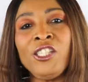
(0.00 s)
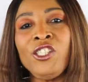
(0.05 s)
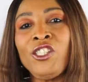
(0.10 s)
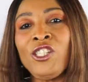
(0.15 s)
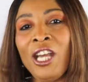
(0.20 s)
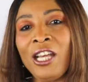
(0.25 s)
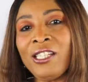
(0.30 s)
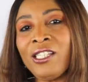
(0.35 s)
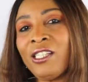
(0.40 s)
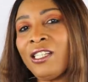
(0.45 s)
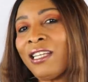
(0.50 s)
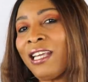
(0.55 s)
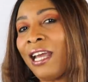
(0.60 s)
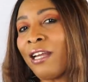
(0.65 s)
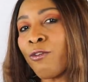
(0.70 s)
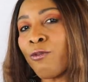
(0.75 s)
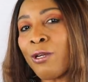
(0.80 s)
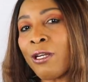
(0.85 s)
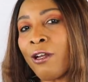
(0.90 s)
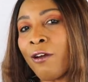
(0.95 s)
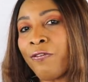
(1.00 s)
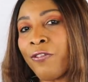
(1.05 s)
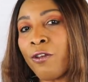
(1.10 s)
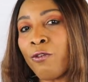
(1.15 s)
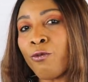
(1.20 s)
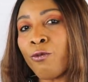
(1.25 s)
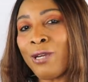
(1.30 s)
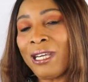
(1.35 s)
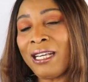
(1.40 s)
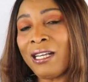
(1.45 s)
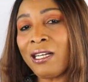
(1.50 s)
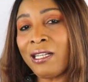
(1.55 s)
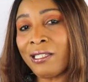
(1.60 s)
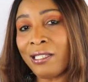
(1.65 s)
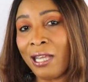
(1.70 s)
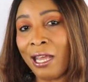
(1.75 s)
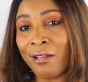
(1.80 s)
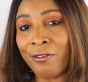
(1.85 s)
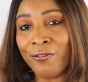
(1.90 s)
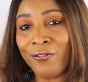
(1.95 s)
just to get rid of the
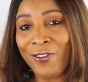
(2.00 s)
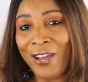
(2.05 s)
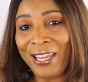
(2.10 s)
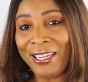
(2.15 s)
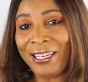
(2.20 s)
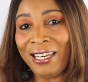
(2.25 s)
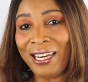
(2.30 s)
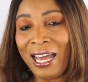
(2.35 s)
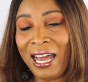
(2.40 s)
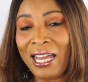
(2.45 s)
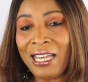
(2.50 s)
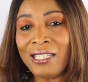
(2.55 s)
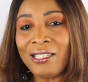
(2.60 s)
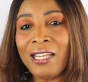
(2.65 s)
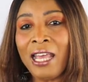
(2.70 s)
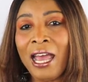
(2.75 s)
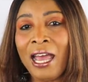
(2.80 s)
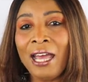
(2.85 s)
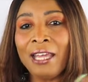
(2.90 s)
wrinkles and fine lines